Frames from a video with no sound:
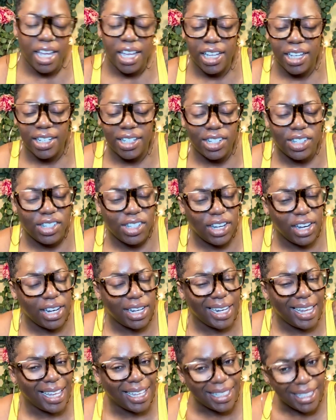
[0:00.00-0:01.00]
just
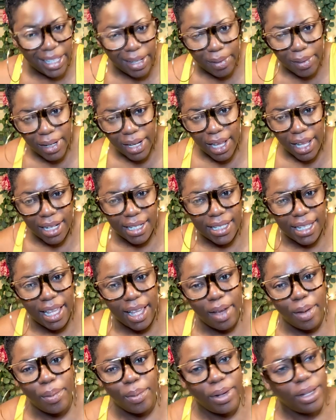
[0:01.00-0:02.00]
sharing negativity all the
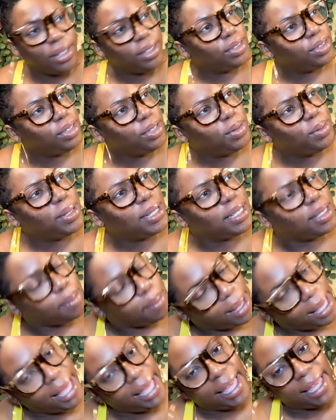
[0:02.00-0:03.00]
time, what do you
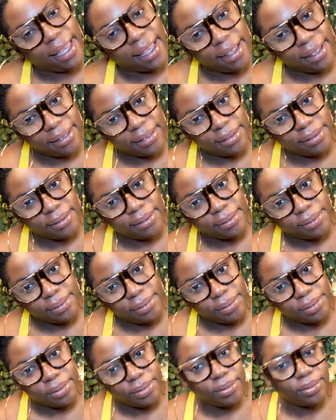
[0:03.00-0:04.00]
expect?
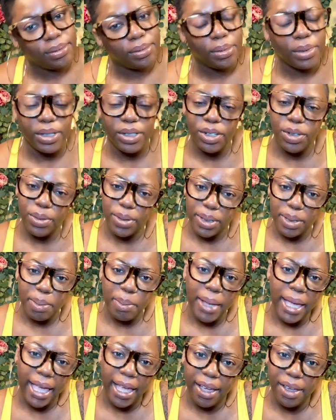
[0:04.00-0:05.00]
What do you
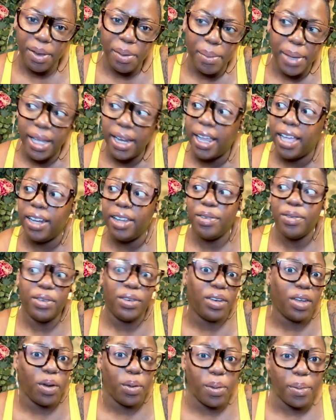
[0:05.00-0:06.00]
expect? You may not
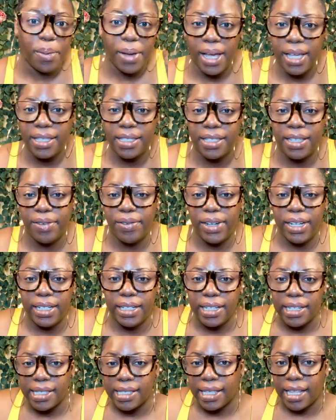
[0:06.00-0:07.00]
even know what positivity
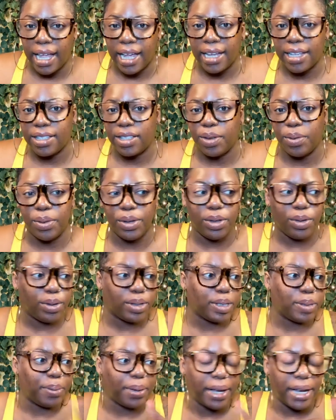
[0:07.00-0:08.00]
looks like. So when you
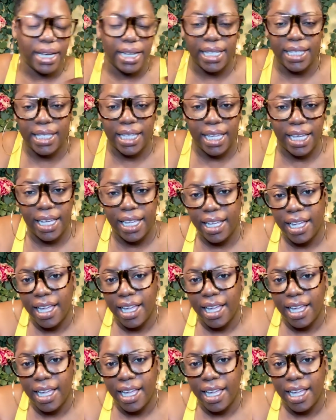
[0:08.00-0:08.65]
experience it,